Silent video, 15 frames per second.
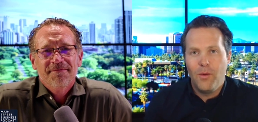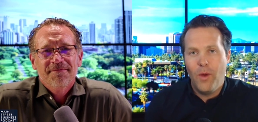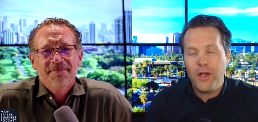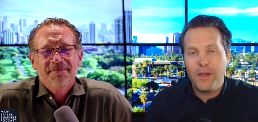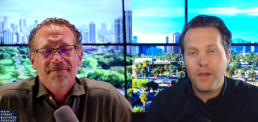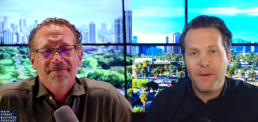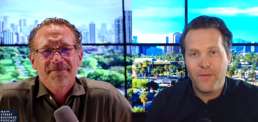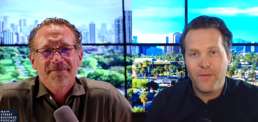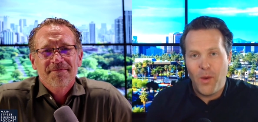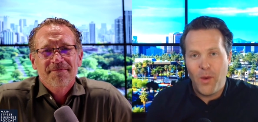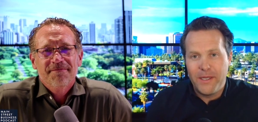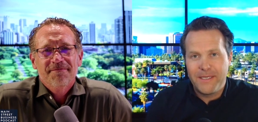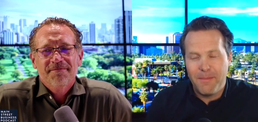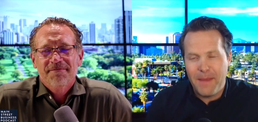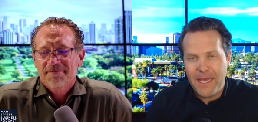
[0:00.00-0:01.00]
Speaker 1: Welcome, everyone,
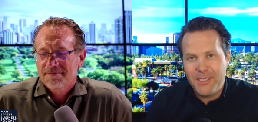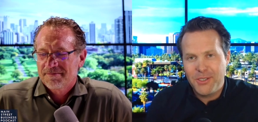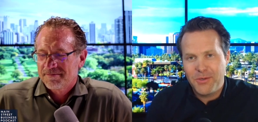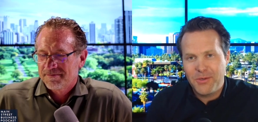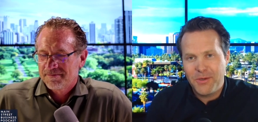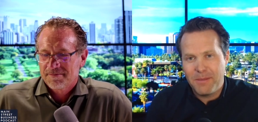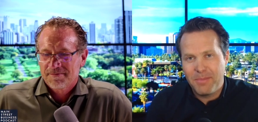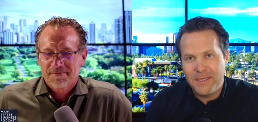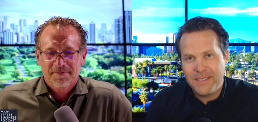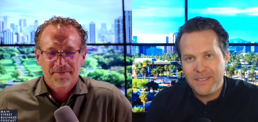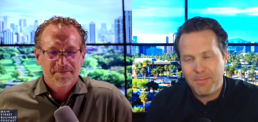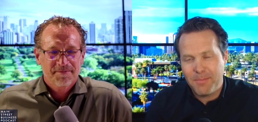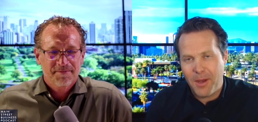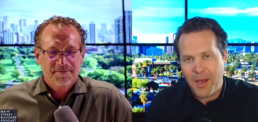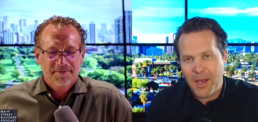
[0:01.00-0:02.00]
to the Main Street Business
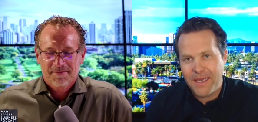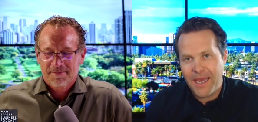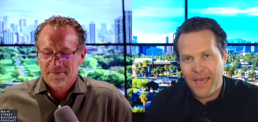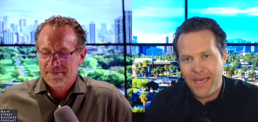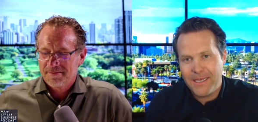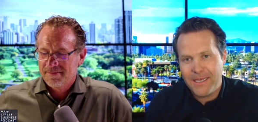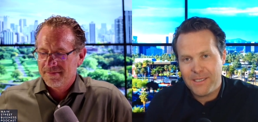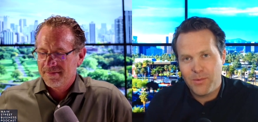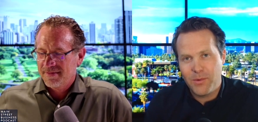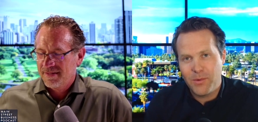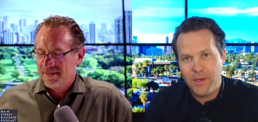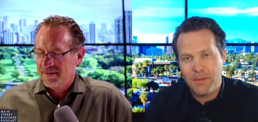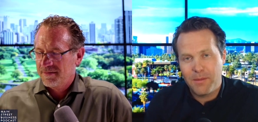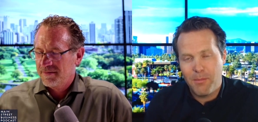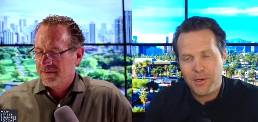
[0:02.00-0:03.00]
Podcast
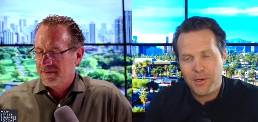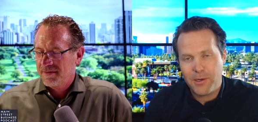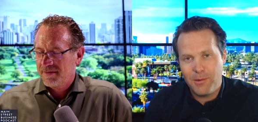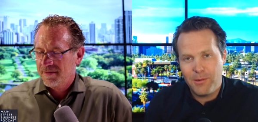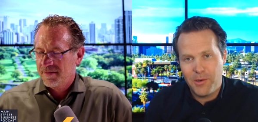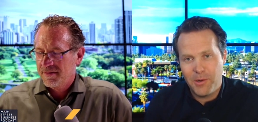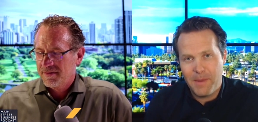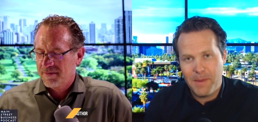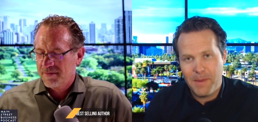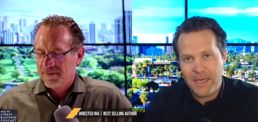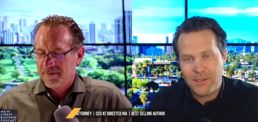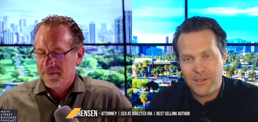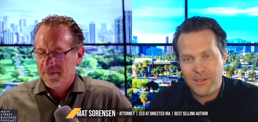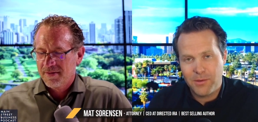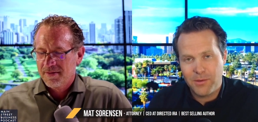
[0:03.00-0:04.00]
with Mark Kohler and Mat
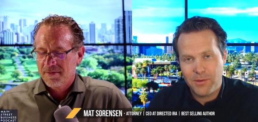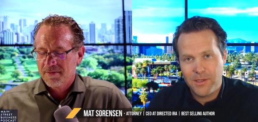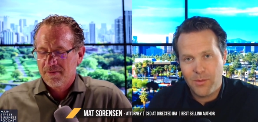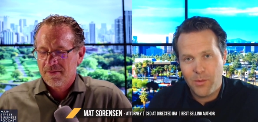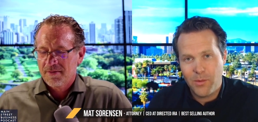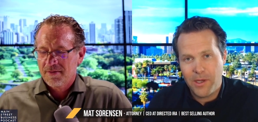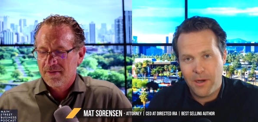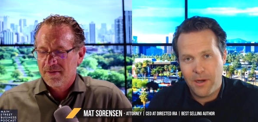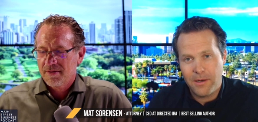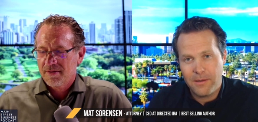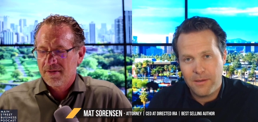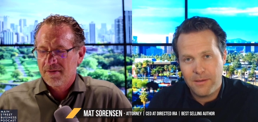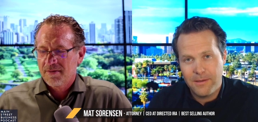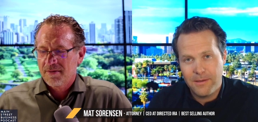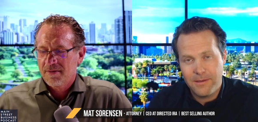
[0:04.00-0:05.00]
Sorensen. We are
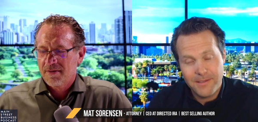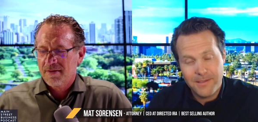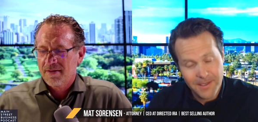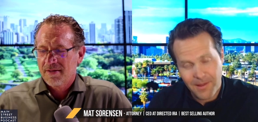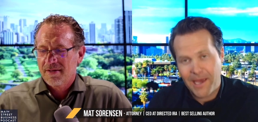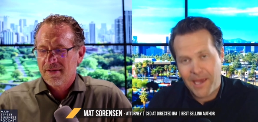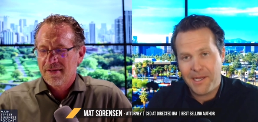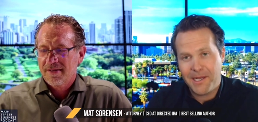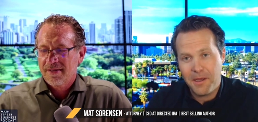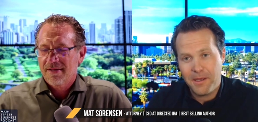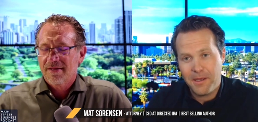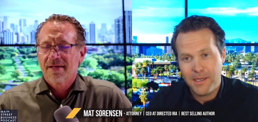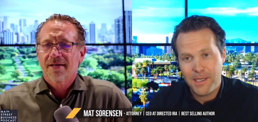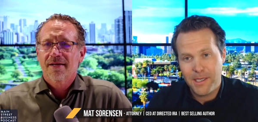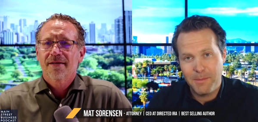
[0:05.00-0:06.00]
delighted
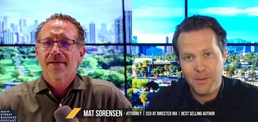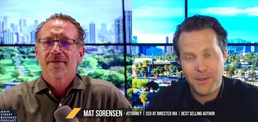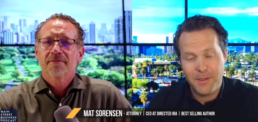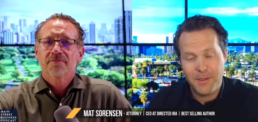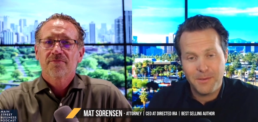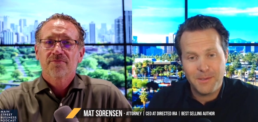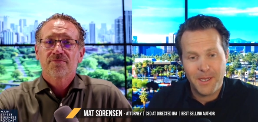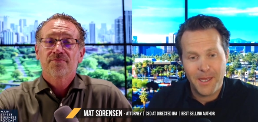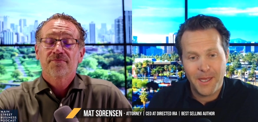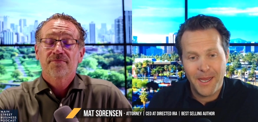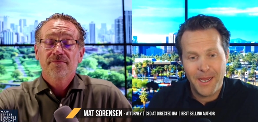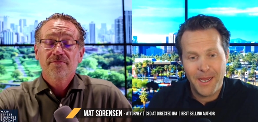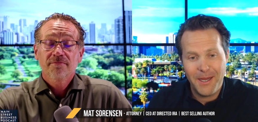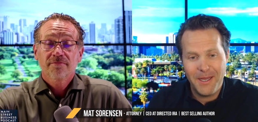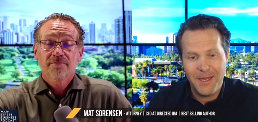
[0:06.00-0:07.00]
to be with you today